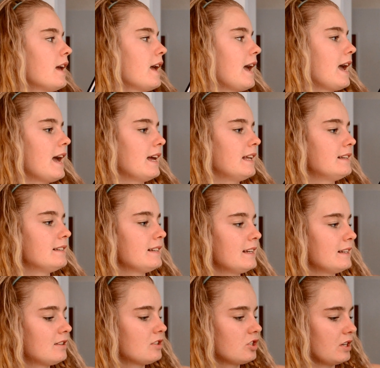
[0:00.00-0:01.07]
And
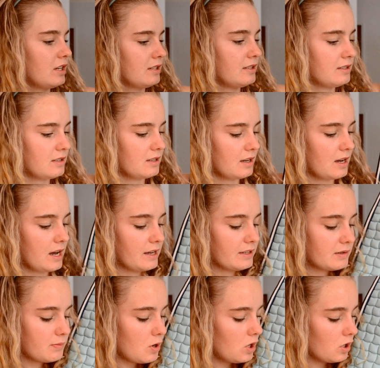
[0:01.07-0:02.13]
it's just
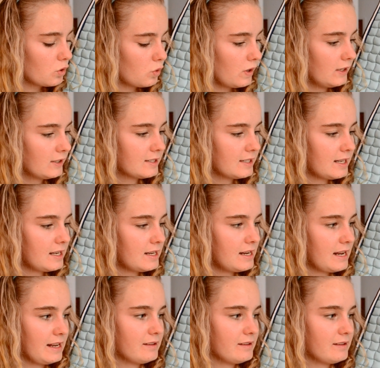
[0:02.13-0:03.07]
small, quilted.